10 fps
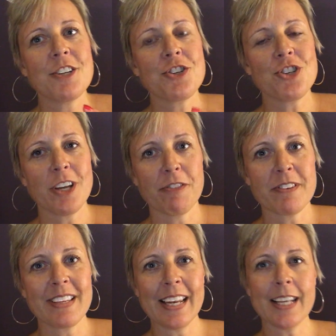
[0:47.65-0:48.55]

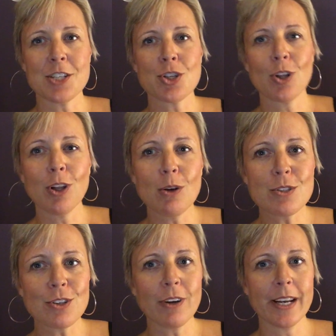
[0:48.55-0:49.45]
shifts, getting us
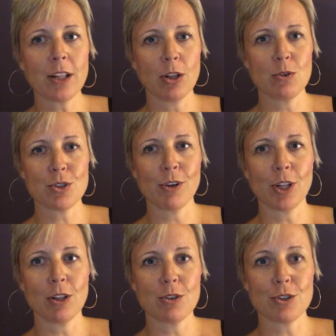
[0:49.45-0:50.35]
closer and closer and
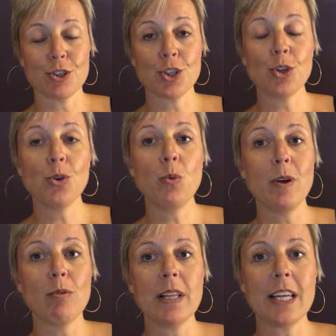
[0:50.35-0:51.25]
closer to who
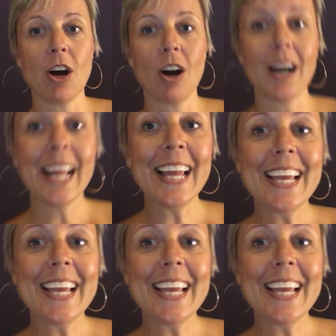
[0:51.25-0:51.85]
we really are